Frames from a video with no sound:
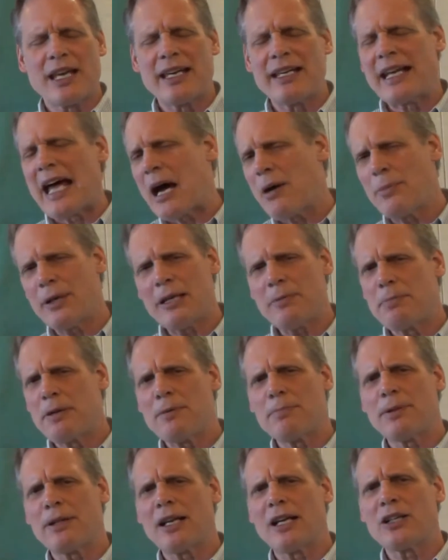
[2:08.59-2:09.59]
and how many
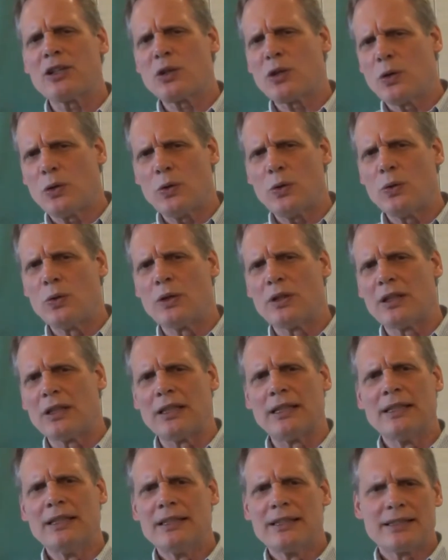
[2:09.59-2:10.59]
people are
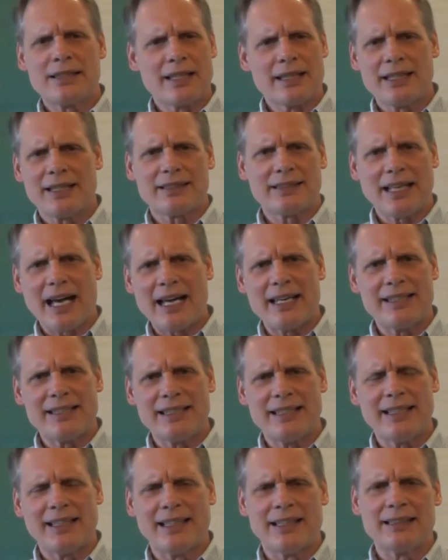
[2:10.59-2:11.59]
cool to this
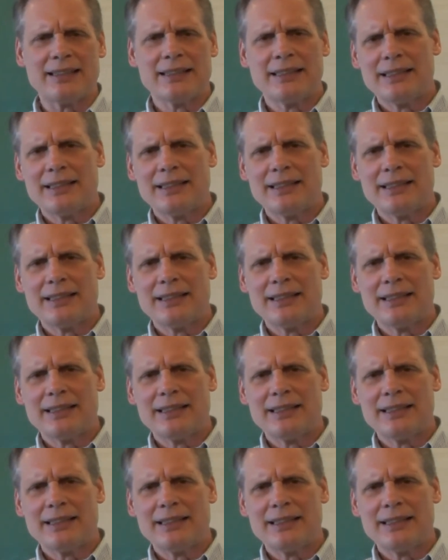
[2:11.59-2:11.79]
idea?